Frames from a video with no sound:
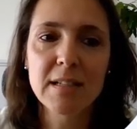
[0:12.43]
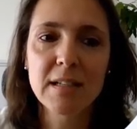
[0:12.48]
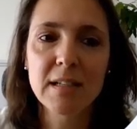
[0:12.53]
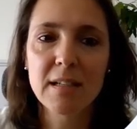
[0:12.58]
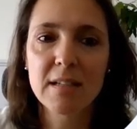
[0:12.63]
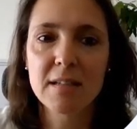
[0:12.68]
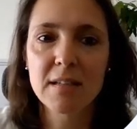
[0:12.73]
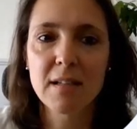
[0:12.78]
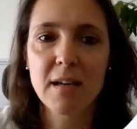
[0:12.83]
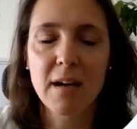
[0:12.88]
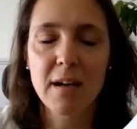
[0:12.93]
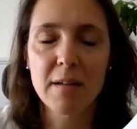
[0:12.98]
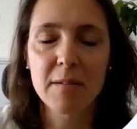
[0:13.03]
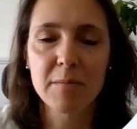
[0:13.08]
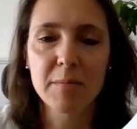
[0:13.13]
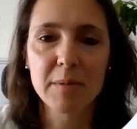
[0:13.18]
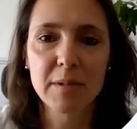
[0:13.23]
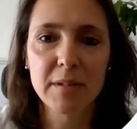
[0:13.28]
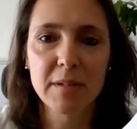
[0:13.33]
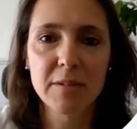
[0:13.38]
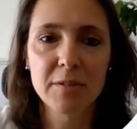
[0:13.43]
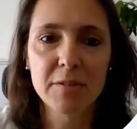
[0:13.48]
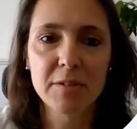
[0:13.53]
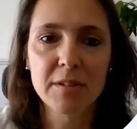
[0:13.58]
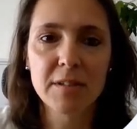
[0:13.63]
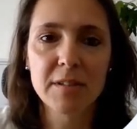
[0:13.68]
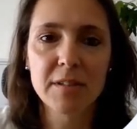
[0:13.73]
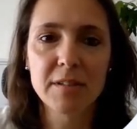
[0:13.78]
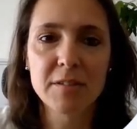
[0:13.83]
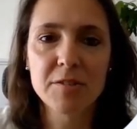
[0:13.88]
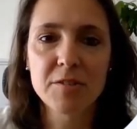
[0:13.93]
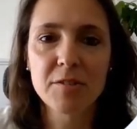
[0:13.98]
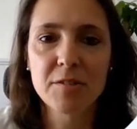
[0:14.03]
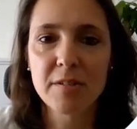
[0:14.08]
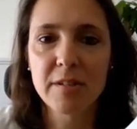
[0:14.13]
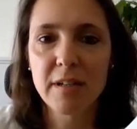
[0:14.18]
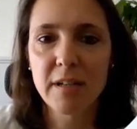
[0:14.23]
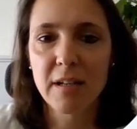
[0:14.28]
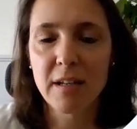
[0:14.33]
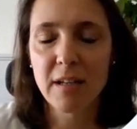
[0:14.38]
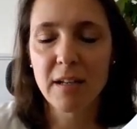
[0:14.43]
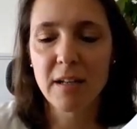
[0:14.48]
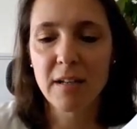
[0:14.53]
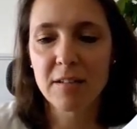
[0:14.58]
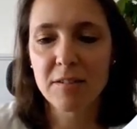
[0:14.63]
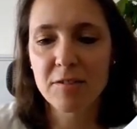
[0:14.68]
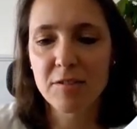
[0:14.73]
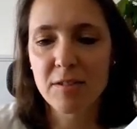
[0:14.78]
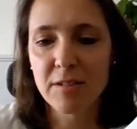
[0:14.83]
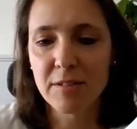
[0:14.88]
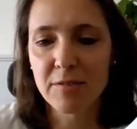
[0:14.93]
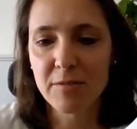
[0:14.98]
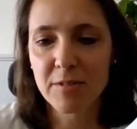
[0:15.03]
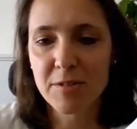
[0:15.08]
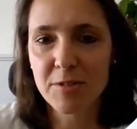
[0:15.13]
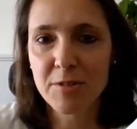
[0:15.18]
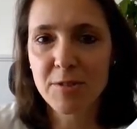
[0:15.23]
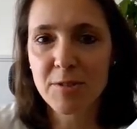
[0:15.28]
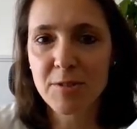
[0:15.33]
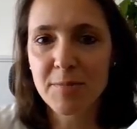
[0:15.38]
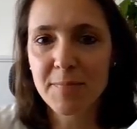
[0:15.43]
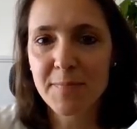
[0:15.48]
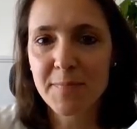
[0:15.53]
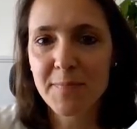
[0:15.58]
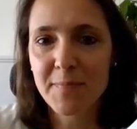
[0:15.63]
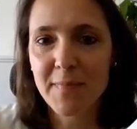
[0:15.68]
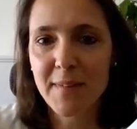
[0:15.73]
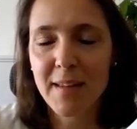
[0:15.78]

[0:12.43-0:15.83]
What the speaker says: and I'll be your teacher in English literature.